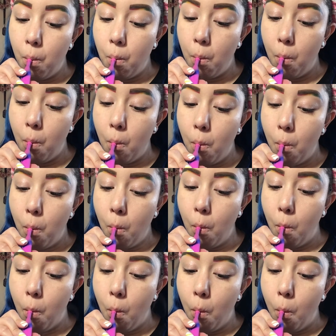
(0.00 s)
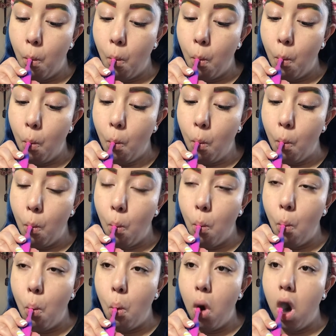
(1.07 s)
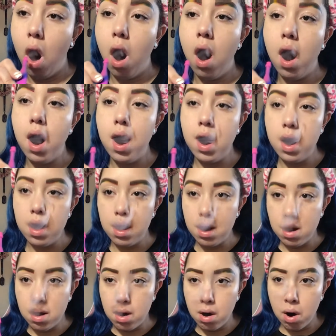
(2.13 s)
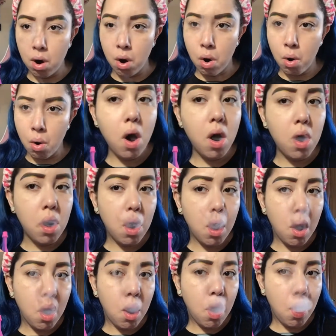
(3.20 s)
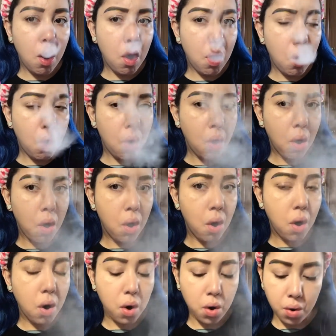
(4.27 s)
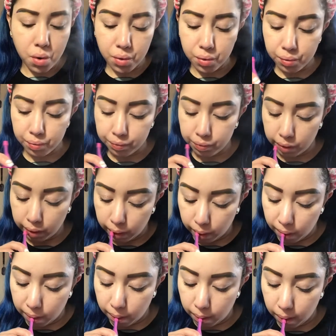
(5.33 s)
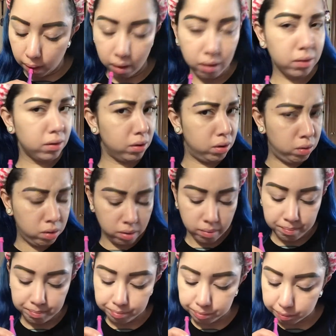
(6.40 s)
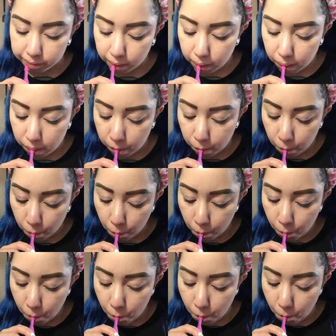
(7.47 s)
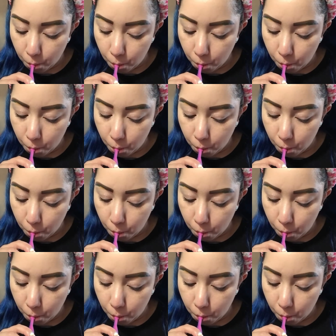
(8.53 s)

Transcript: Um, this was one of my first times using it. I've gotten so much better now. But yeah, it's really good. Trying not to choke there.